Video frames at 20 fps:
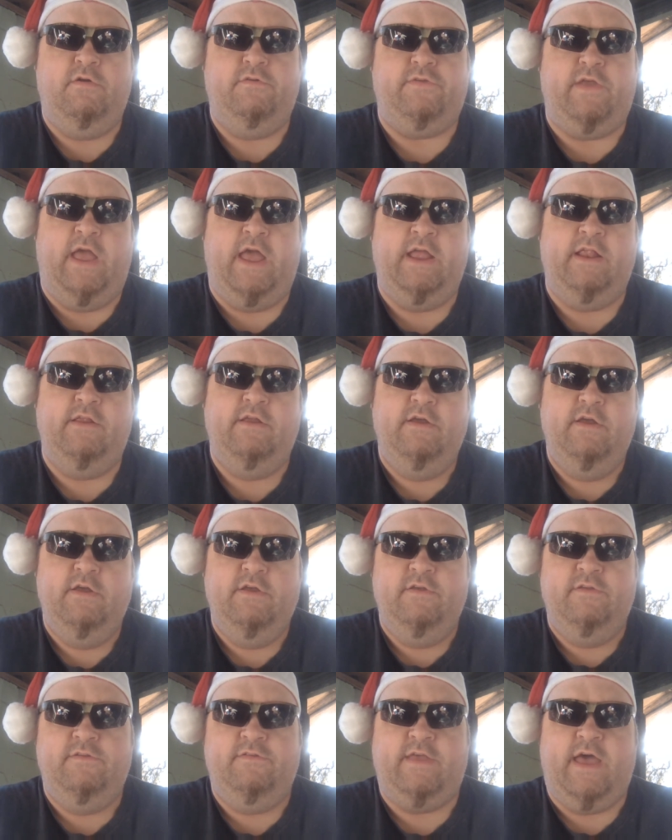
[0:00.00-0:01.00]
and
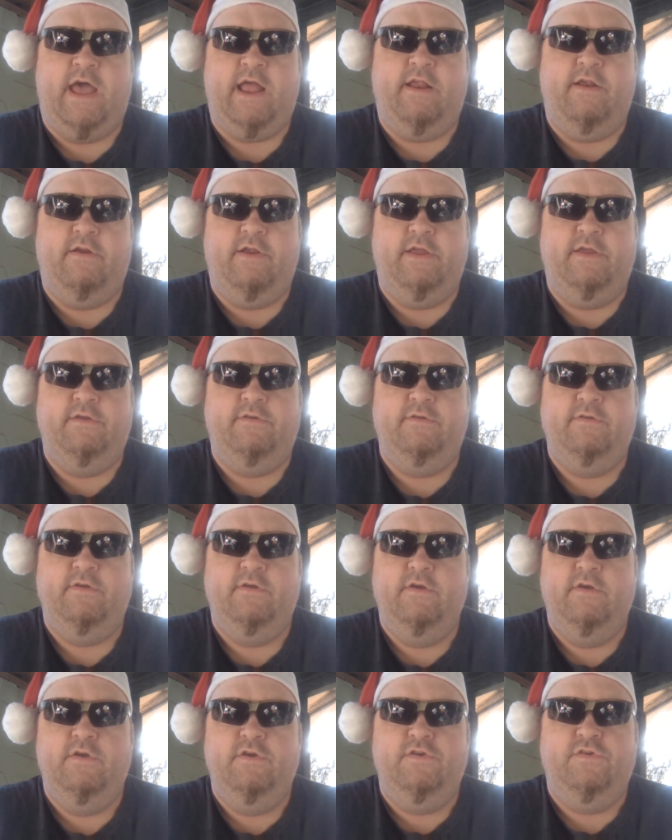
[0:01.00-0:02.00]
Saturday
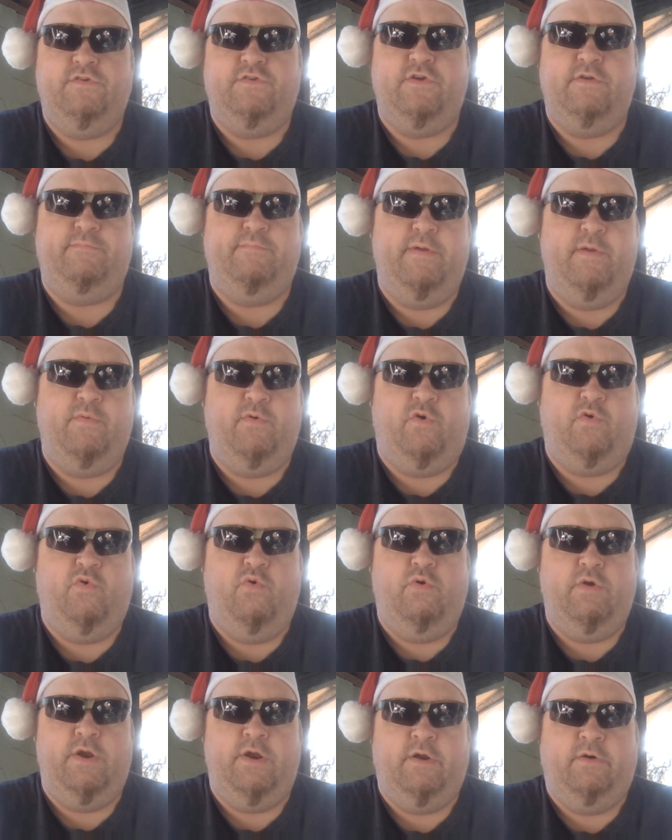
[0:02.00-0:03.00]
should be
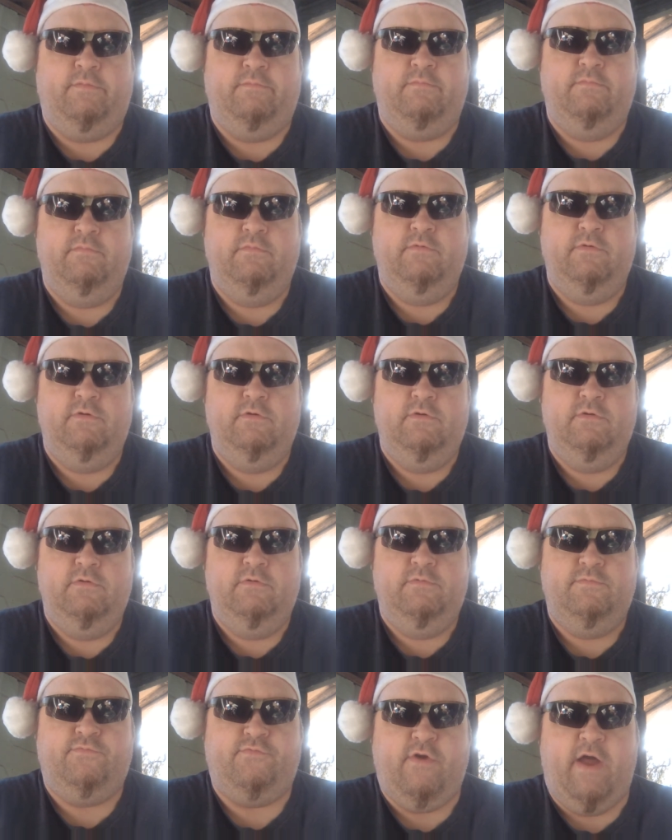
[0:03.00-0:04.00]
recorded on
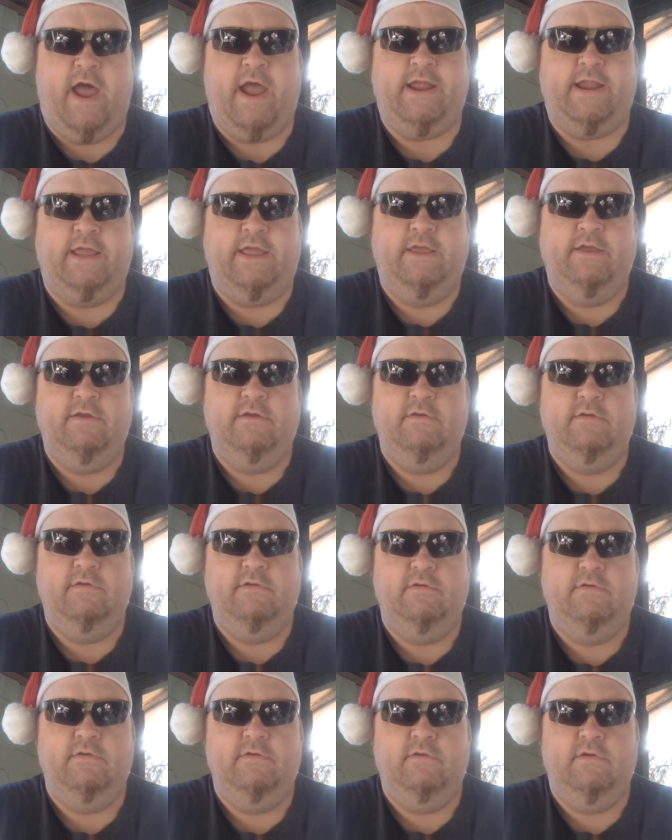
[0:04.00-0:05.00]
Friday,
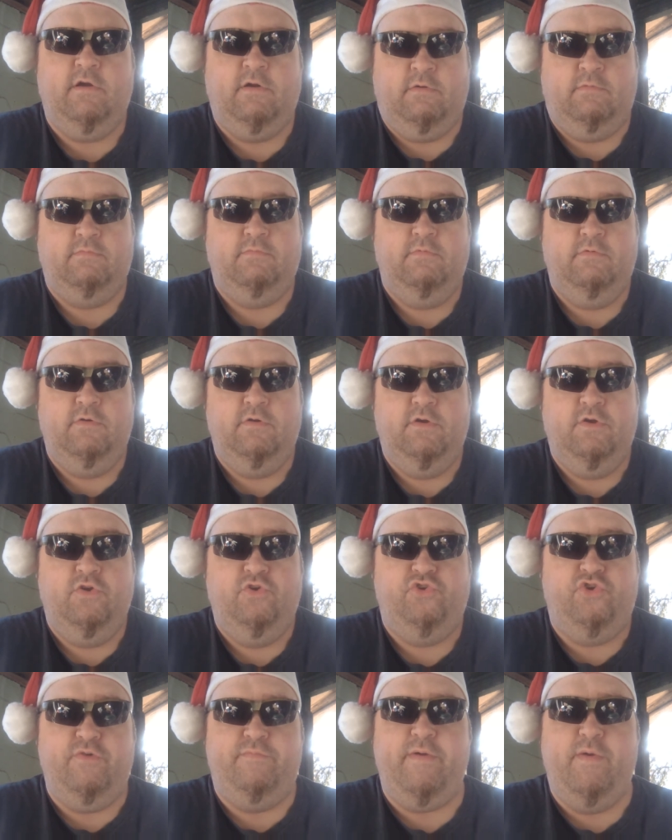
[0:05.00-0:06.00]
or
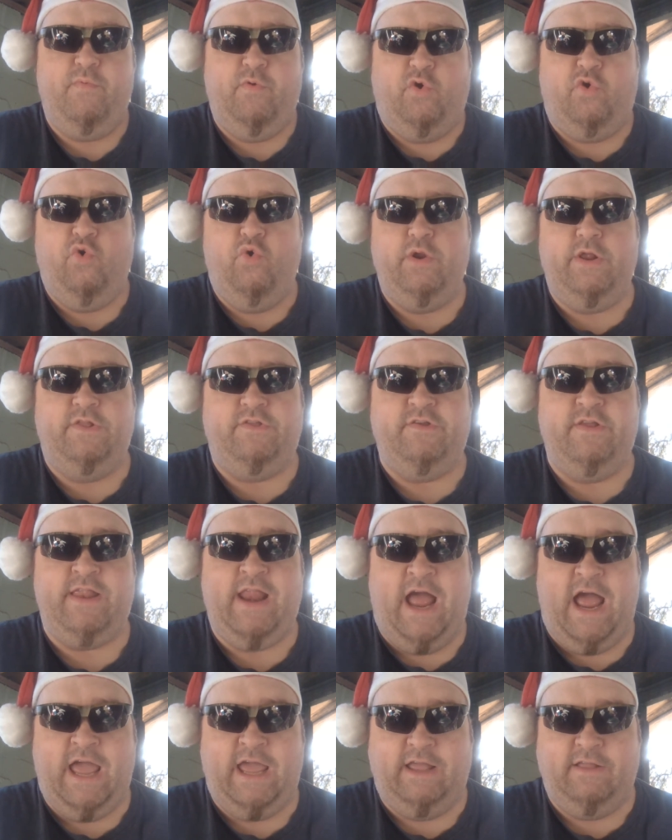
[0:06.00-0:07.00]
should be recorded
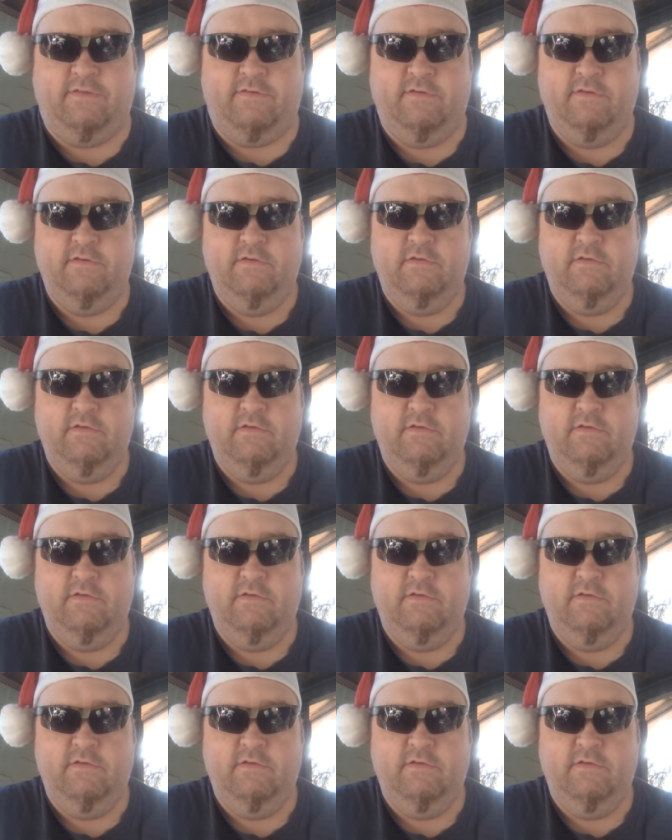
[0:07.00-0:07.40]
tonight,